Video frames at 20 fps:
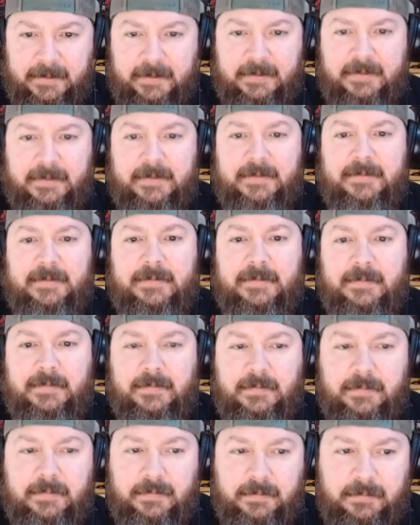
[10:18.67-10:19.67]

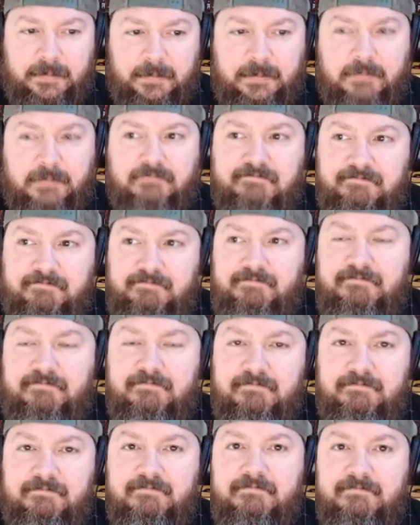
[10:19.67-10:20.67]

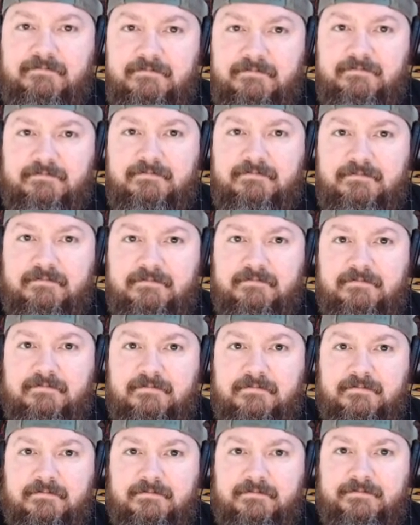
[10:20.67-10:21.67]

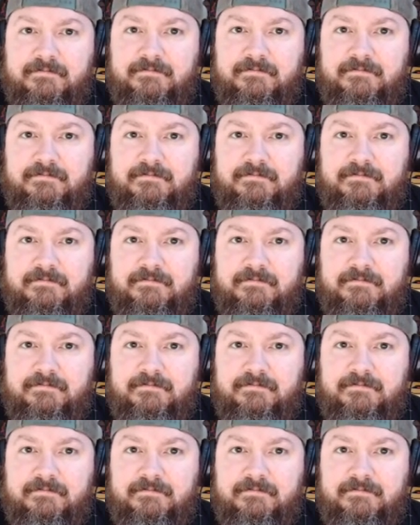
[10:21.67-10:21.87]
[no speech]